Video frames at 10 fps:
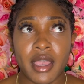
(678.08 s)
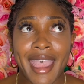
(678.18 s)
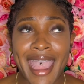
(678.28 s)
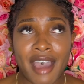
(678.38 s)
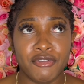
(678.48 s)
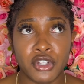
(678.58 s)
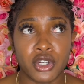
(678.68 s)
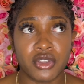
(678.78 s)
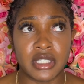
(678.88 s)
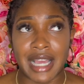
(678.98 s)

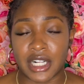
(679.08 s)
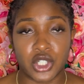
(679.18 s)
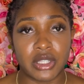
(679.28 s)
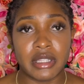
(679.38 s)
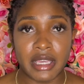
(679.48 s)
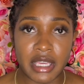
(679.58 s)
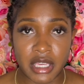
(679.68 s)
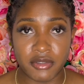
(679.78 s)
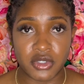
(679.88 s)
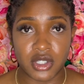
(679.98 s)
after the doctor
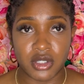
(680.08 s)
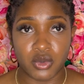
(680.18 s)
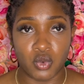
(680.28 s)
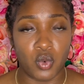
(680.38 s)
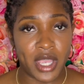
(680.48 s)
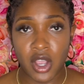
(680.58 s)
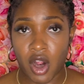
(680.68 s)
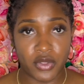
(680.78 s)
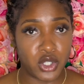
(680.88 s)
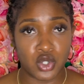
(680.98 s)
leaves, we
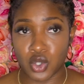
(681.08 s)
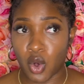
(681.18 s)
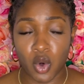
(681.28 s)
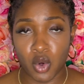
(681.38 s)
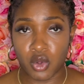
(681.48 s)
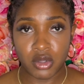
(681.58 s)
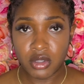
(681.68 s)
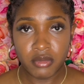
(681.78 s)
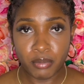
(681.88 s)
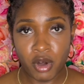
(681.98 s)
are the sole
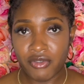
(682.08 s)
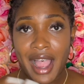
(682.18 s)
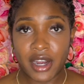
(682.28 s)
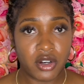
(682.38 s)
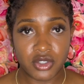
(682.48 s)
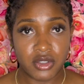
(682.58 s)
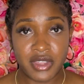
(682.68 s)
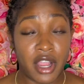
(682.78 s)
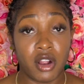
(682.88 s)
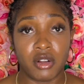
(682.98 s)
providers
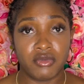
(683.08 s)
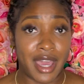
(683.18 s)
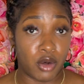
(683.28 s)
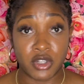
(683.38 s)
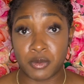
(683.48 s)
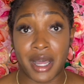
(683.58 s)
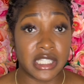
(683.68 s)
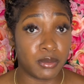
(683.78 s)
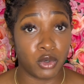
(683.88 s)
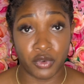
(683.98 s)
there that are
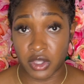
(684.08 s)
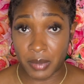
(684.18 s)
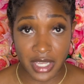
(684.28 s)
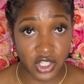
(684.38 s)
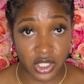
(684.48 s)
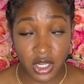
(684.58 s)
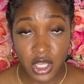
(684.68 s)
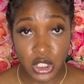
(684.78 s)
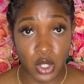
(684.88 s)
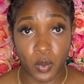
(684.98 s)
responsible for the patient.
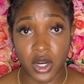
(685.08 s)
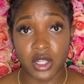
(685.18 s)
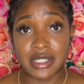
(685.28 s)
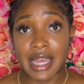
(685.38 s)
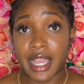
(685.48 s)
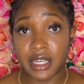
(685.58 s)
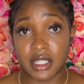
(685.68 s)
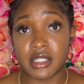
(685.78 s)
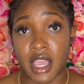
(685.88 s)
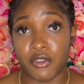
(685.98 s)
So we're assigned
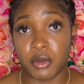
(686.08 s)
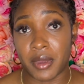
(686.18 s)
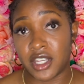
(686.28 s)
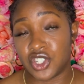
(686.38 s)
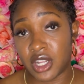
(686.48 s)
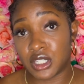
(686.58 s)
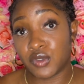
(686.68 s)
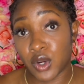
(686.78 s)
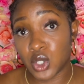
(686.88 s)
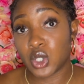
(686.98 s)
into every patient as
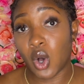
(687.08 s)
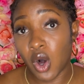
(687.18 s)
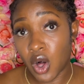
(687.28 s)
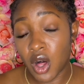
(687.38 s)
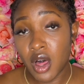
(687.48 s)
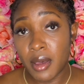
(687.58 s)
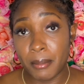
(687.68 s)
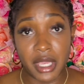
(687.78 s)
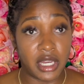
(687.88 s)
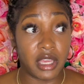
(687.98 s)
first call,
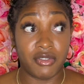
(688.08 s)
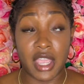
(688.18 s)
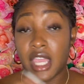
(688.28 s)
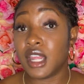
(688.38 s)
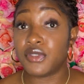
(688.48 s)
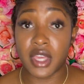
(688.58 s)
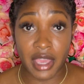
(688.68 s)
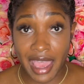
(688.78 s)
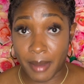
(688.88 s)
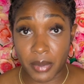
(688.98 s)
meaning if anything
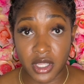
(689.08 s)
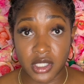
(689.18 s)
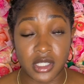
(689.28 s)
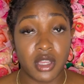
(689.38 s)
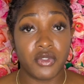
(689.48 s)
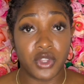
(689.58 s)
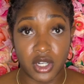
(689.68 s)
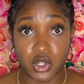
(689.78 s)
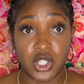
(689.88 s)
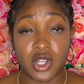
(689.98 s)
happens, the
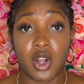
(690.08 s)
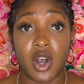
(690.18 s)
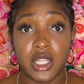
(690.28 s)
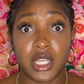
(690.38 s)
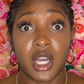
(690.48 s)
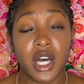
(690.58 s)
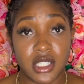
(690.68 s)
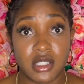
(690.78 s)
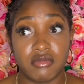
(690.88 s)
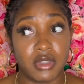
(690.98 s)
nurses are calling us.
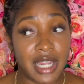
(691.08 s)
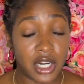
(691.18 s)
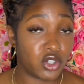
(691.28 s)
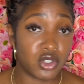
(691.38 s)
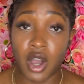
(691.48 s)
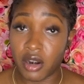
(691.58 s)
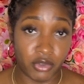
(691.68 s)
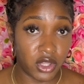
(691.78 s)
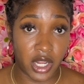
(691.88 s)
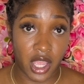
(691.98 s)
The doctor's gone
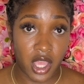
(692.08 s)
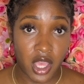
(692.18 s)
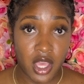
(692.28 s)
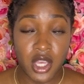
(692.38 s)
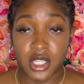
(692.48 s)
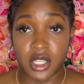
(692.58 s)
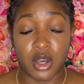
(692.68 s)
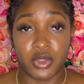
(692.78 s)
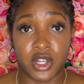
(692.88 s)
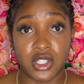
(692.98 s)
for the day.
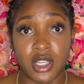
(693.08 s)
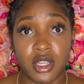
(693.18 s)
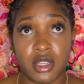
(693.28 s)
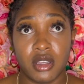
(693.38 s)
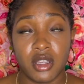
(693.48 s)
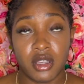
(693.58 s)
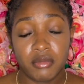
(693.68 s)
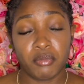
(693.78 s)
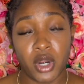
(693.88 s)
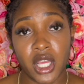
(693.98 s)
So there's a
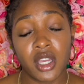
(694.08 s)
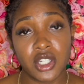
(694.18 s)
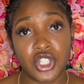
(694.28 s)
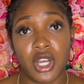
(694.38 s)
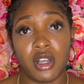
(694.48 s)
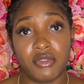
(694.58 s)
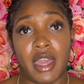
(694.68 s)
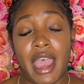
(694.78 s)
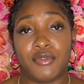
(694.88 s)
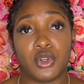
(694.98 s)
pretty good chunk of
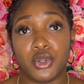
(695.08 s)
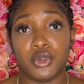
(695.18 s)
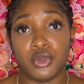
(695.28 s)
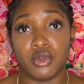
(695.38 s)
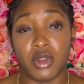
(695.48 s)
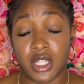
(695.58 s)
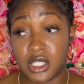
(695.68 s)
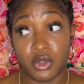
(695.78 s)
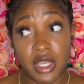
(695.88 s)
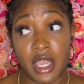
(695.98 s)
the afternoon
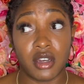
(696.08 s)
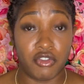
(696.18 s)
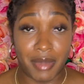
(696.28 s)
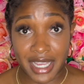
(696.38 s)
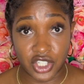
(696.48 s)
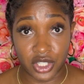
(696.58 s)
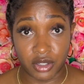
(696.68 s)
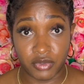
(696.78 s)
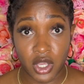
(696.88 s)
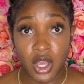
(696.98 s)
until the end of my
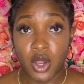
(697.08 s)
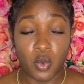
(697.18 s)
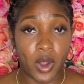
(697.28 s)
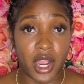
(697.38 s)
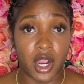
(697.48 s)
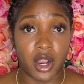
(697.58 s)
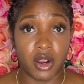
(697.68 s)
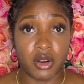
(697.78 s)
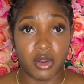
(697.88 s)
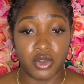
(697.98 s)
shift
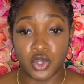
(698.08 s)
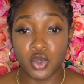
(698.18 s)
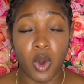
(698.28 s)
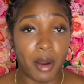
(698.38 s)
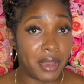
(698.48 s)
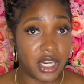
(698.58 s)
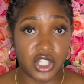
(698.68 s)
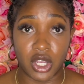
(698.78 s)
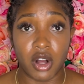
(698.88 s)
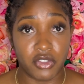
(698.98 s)
where you are
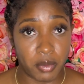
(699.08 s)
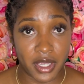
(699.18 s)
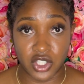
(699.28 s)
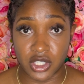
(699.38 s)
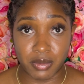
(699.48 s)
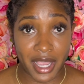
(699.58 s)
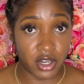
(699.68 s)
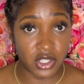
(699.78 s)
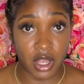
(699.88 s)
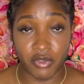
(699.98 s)
managing all the patients by
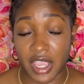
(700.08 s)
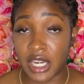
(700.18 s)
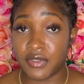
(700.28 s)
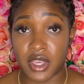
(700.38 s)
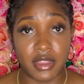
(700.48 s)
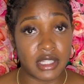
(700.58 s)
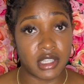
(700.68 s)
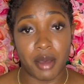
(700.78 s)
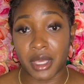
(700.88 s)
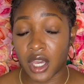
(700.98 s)
yourself. Anything that's
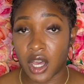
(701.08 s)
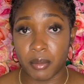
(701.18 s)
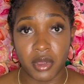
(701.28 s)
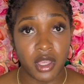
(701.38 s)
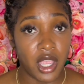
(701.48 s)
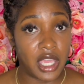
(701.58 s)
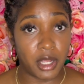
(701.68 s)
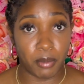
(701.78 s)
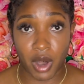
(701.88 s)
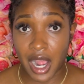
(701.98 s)
coming up, any
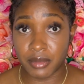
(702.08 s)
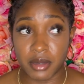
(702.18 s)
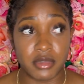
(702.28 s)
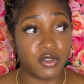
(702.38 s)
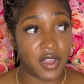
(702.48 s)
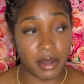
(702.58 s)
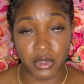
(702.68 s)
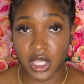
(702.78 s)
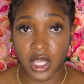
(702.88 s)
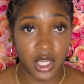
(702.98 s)
problems,
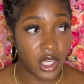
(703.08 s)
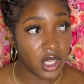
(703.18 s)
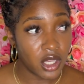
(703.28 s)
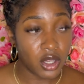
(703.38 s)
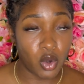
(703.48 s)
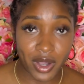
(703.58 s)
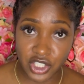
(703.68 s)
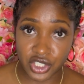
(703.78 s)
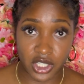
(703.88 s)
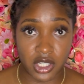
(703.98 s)
family
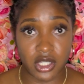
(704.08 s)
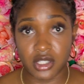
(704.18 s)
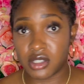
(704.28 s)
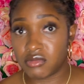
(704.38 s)
questions,